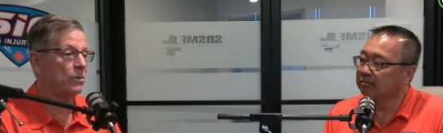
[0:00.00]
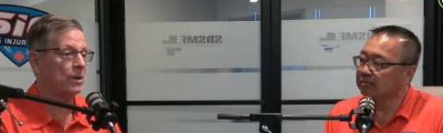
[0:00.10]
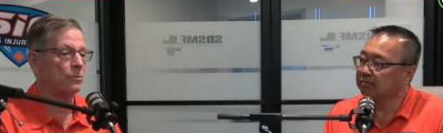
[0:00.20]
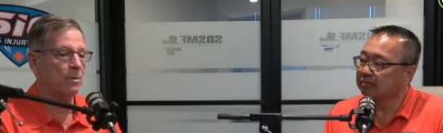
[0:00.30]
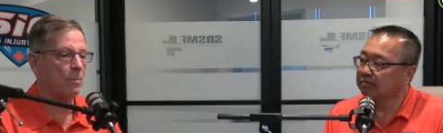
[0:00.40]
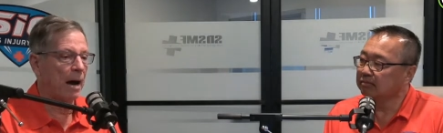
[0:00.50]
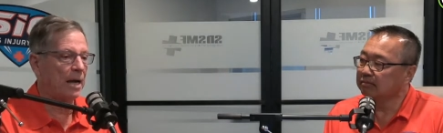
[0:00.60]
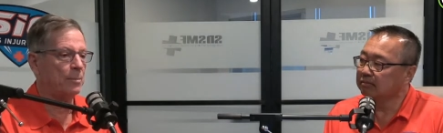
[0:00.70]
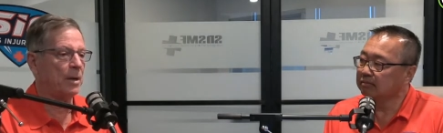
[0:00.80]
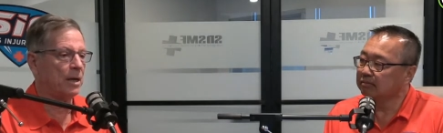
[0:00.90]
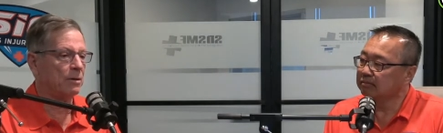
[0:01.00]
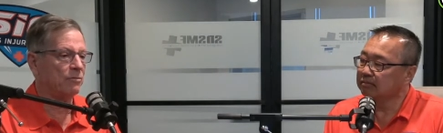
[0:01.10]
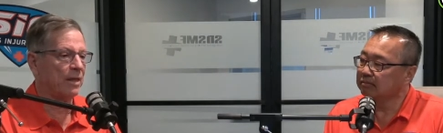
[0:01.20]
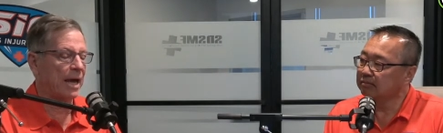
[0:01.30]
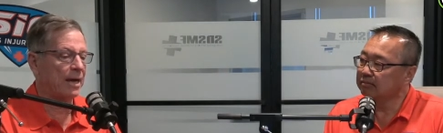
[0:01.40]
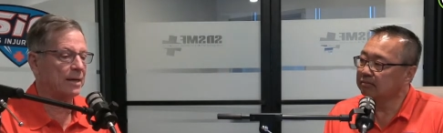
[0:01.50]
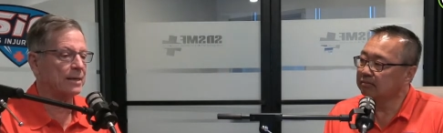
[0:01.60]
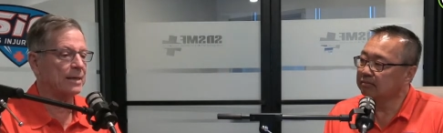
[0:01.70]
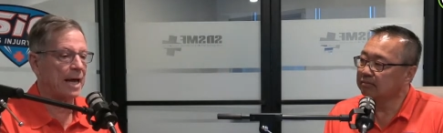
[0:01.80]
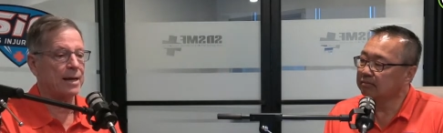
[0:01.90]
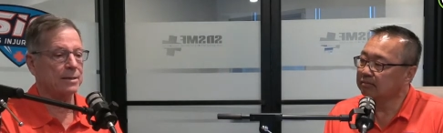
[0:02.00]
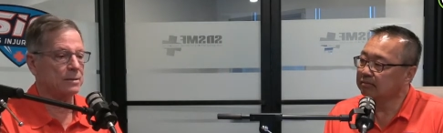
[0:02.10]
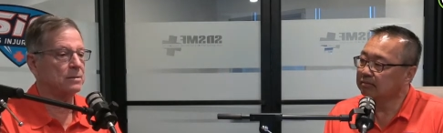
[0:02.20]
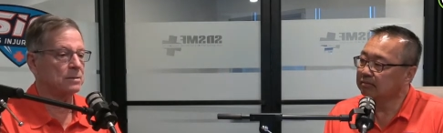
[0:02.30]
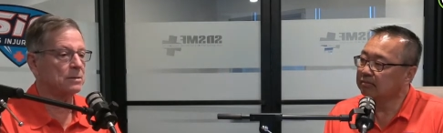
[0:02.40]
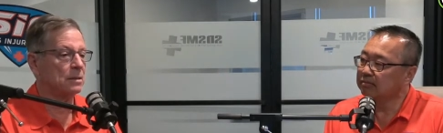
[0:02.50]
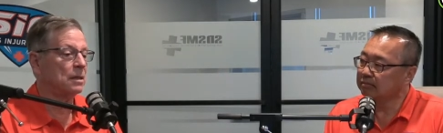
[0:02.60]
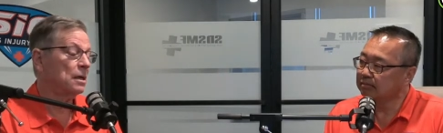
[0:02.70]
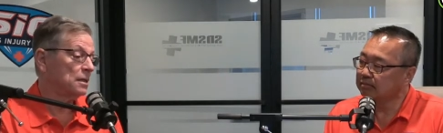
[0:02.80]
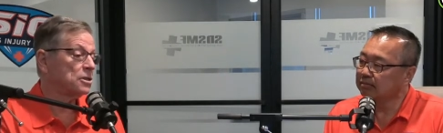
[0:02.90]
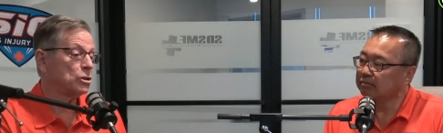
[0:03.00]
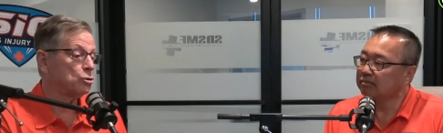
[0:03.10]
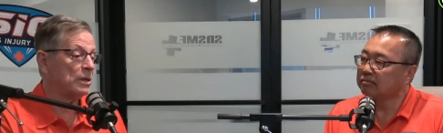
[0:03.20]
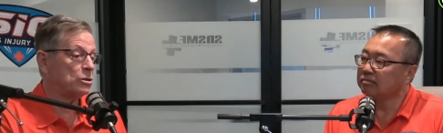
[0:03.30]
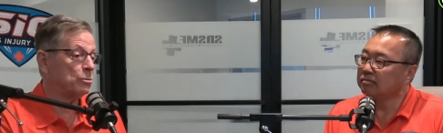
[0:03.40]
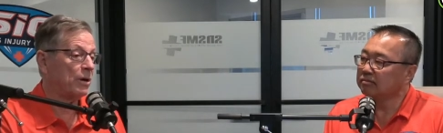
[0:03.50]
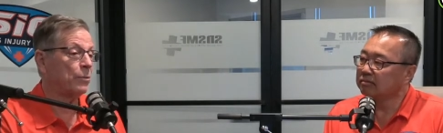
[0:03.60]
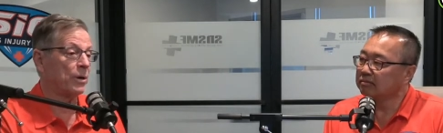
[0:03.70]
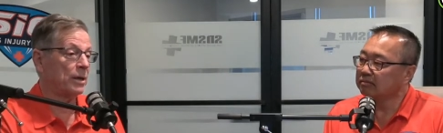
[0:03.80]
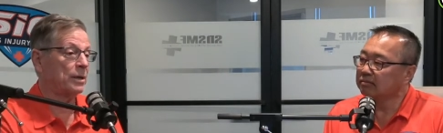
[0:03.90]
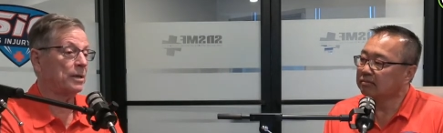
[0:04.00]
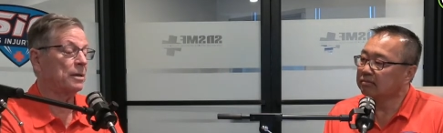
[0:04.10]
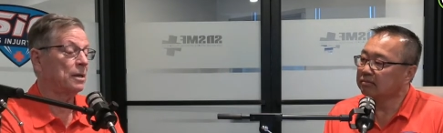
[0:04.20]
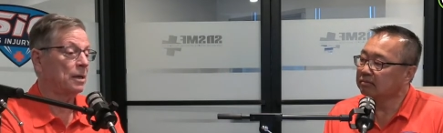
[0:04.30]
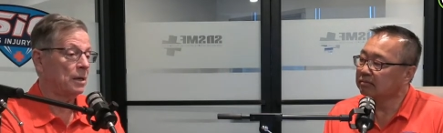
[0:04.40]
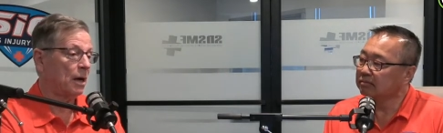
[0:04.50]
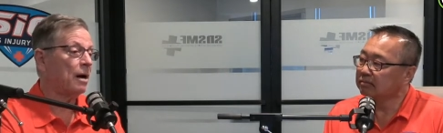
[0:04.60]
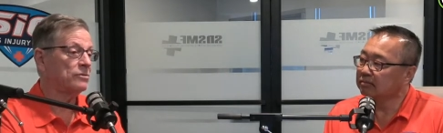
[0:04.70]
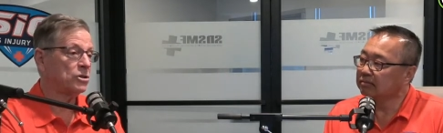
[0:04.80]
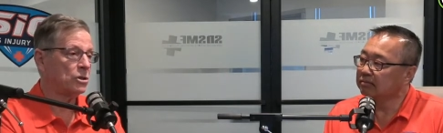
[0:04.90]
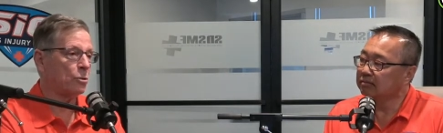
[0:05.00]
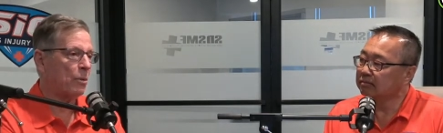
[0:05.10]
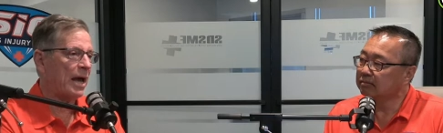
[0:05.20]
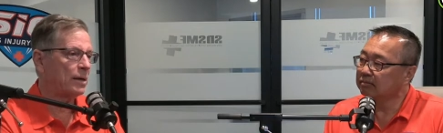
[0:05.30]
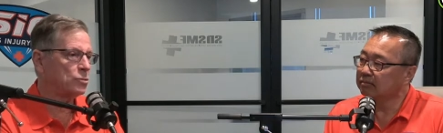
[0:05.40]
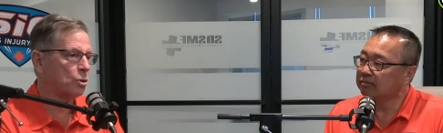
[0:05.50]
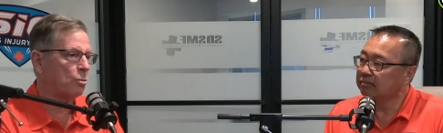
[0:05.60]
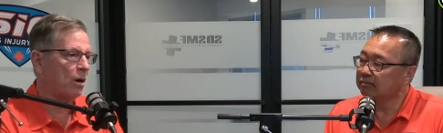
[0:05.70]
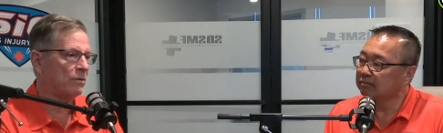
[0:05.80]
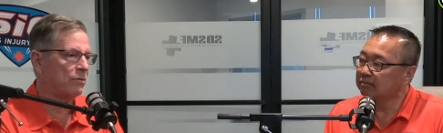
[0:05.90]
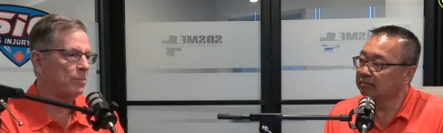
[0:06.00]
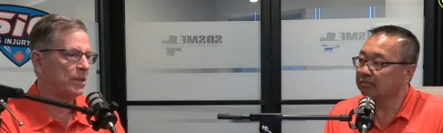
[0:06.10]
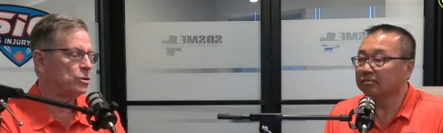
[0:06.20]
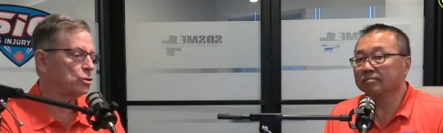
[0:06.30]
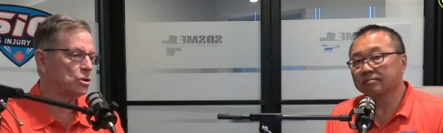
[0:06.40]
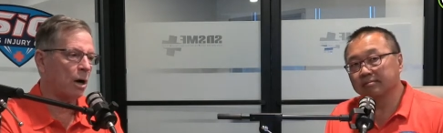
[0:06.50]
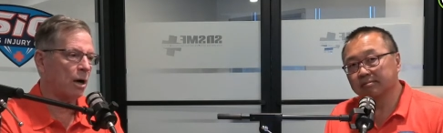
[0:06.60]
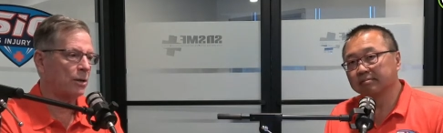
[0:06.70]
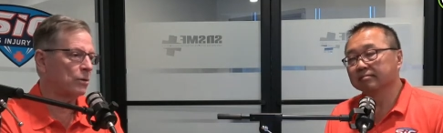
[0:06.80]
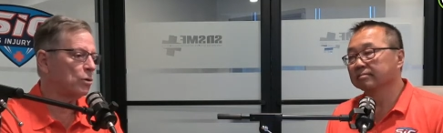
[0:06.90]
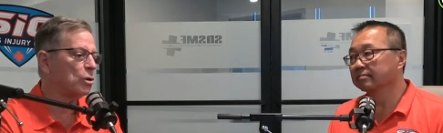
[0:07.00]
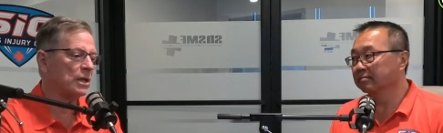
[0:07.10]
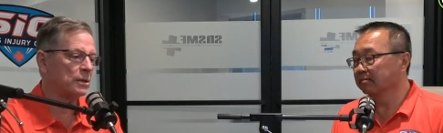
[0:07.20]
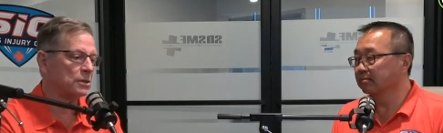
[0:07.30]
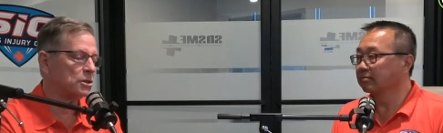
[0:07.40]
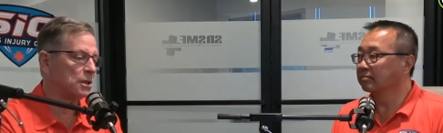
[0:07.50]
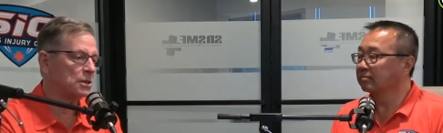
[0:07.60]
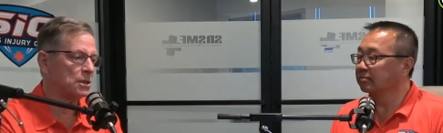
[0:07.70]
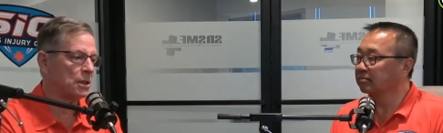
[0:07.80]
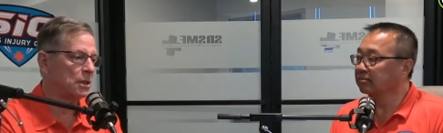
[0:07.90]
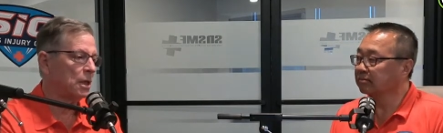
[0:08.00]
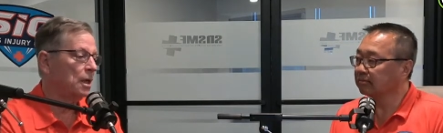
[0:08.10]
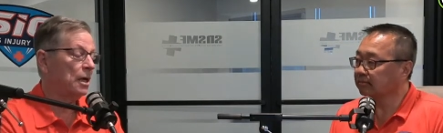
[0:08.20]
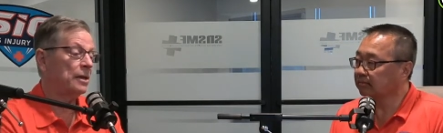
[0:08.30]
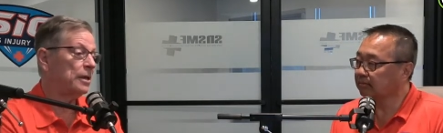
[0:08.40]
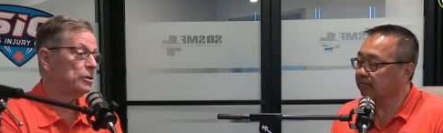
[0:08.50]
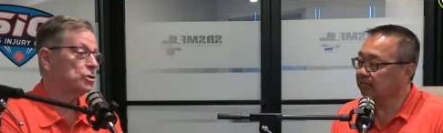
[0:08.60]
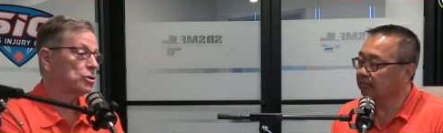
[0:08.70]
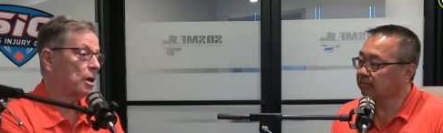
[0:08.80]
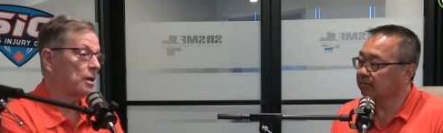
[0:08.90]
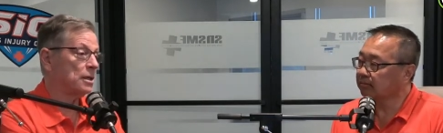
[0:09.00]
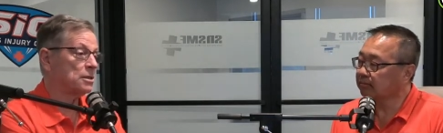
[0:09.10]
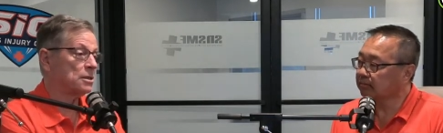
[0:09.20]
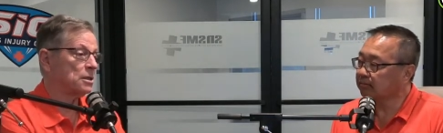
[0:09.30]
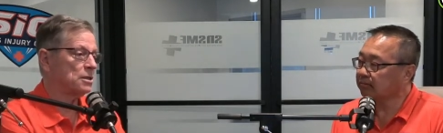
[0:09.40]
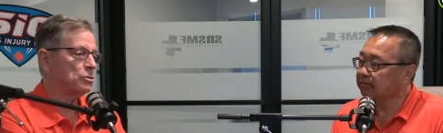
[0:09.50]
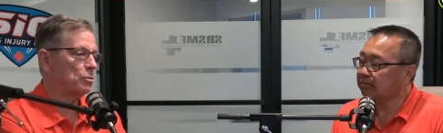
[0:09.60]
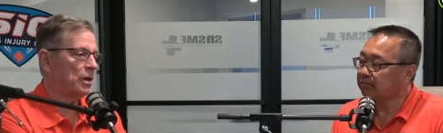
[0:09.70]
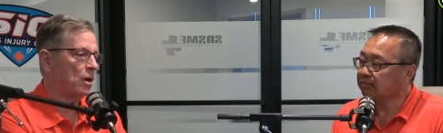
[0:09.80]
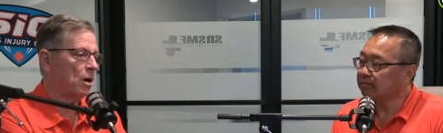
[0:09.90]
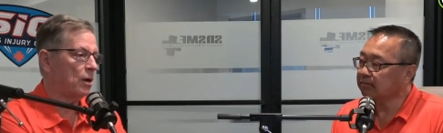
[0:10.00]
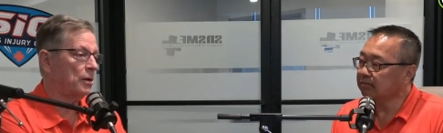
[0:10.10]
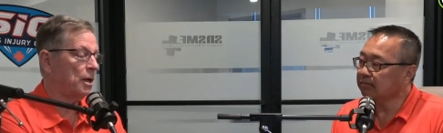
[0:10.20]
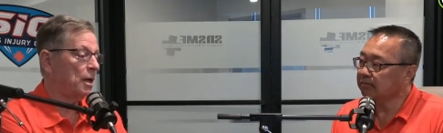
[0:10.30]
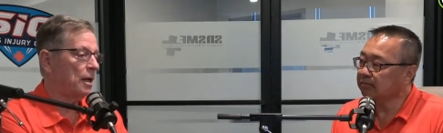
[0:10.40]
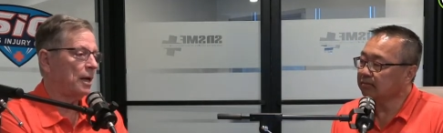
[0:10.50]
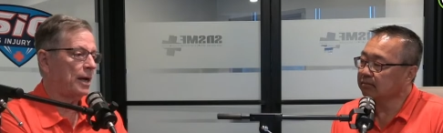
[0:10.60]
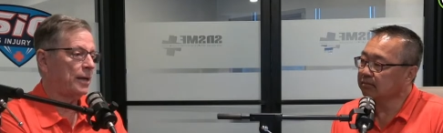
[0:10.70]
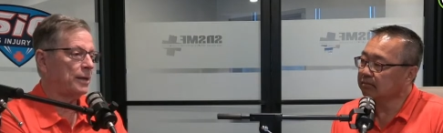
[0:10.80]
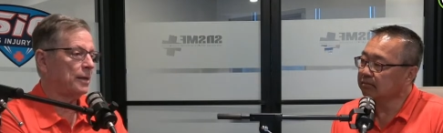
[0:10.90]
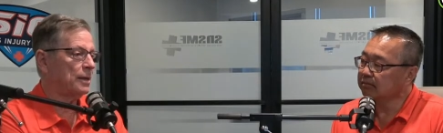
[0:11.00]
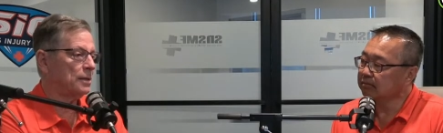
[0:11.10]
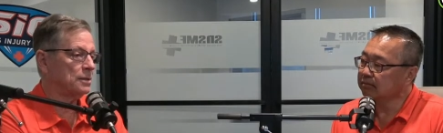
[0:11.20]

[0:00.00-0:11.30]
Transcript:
Speaker 1: that remind me of that that situation we were in. And obviously, the Rams were one of them, and you saw it early in the season, and then you saw it as the season went on. And uh,